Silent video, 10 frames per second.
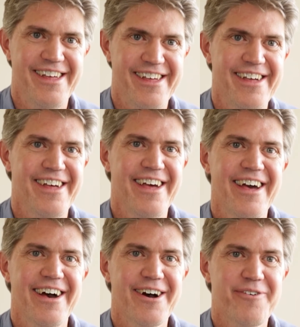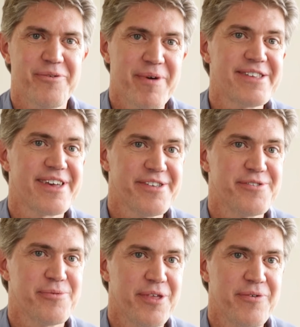The best case
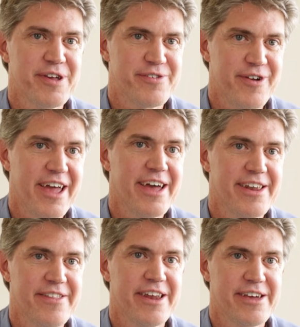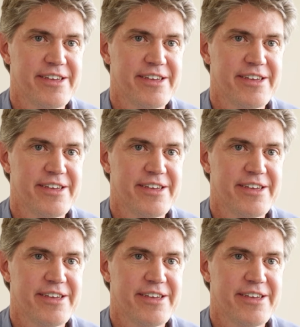is when they raise their hand, and then